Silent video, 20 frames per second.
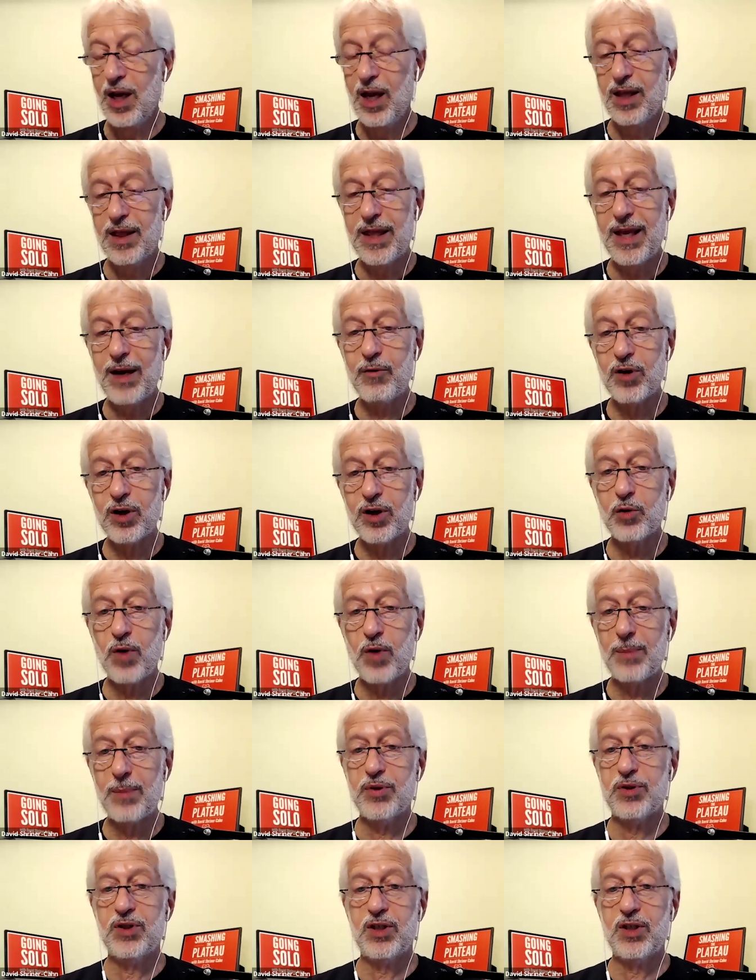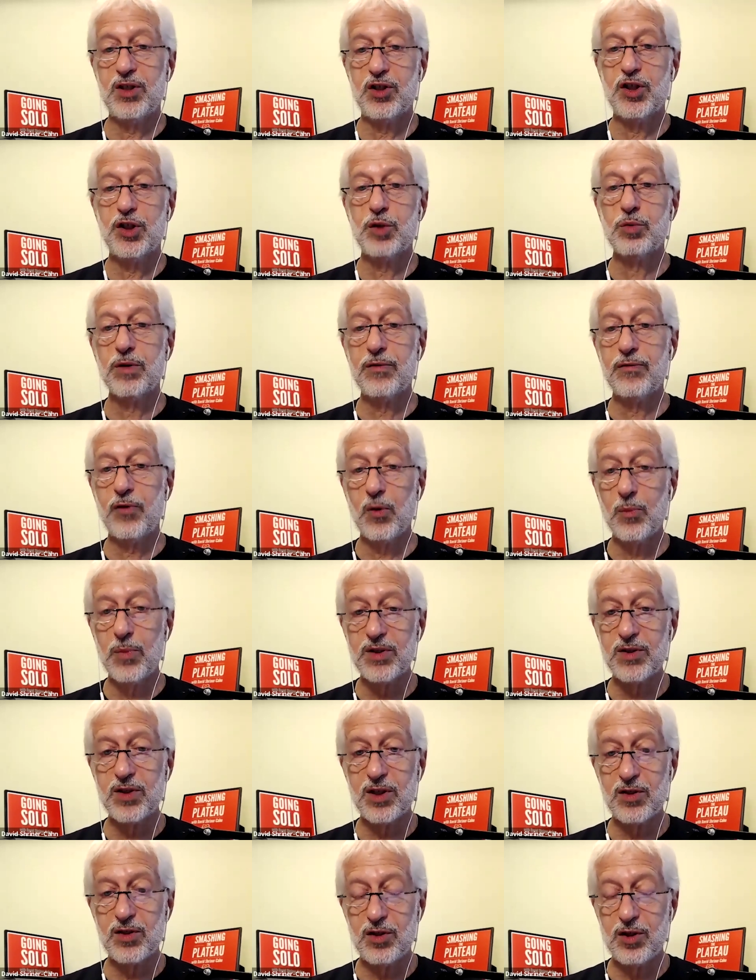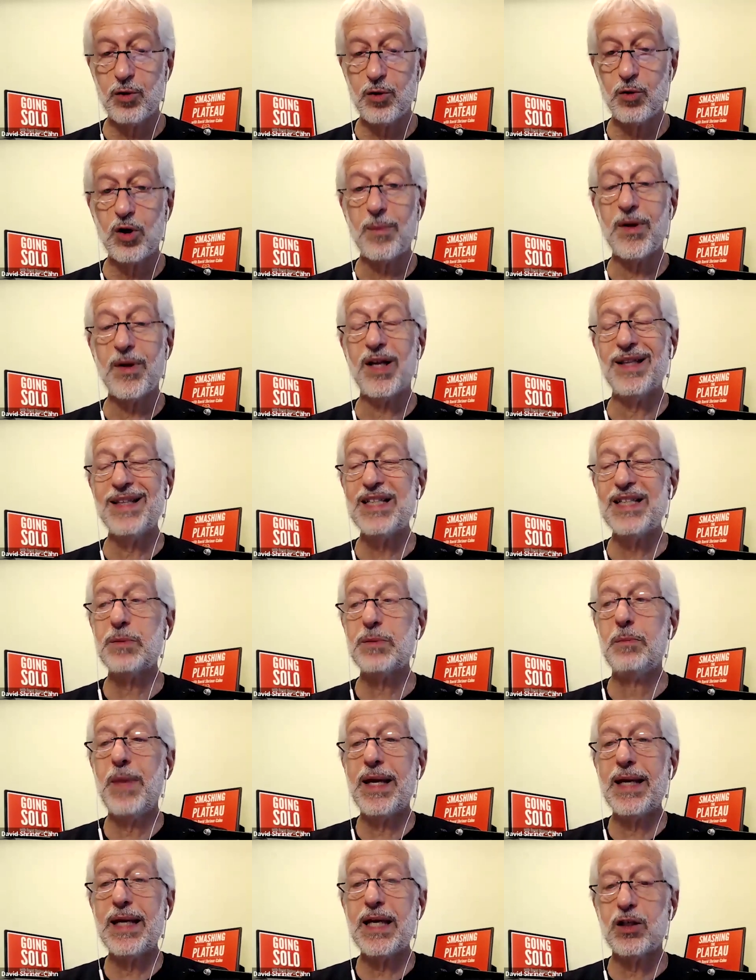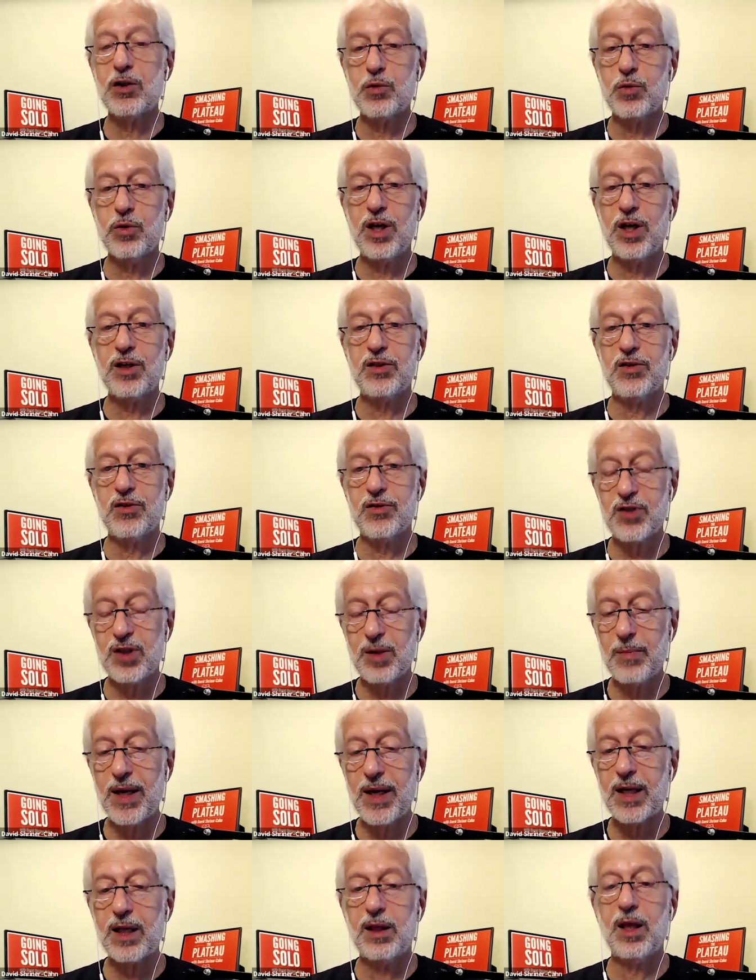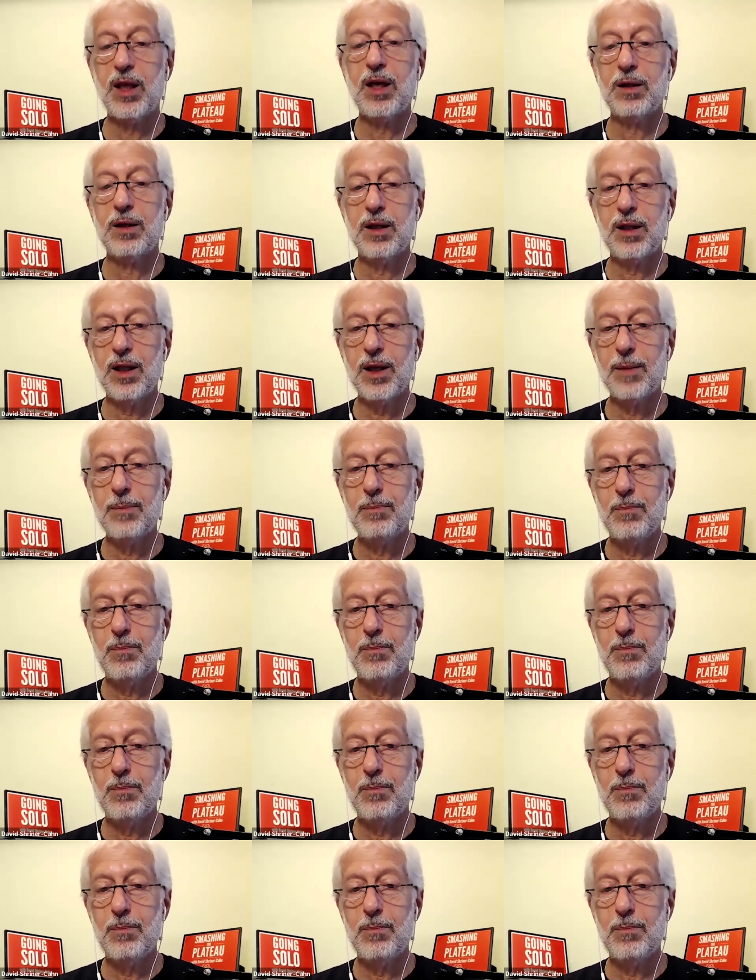they're in a great position to refer business to you or to at least make introductions to make the the